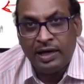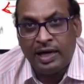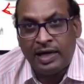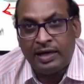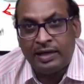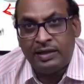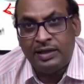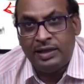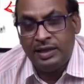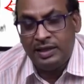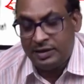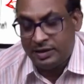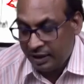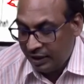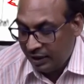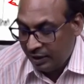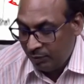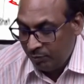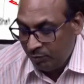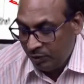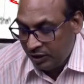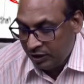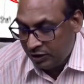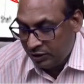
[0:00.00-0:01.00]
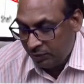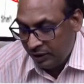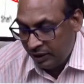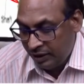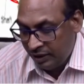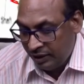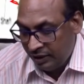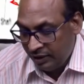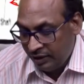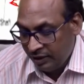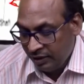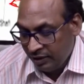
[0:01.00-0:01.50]
at the same
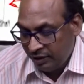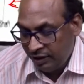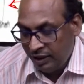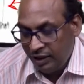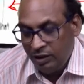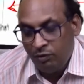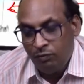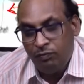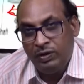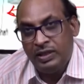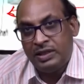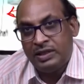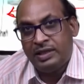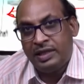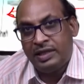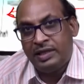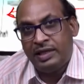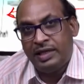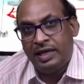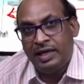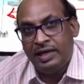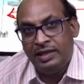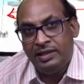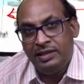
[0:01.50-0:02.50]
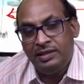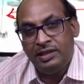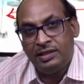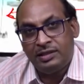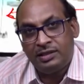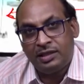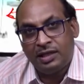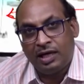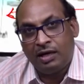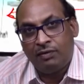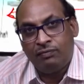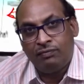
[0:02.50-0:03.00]
speed in which that engine
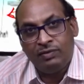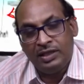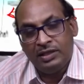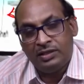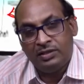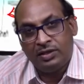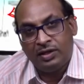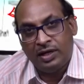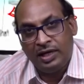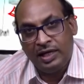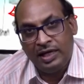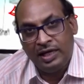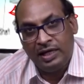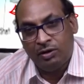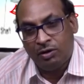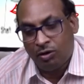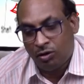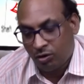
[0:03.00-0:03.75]
shaft is running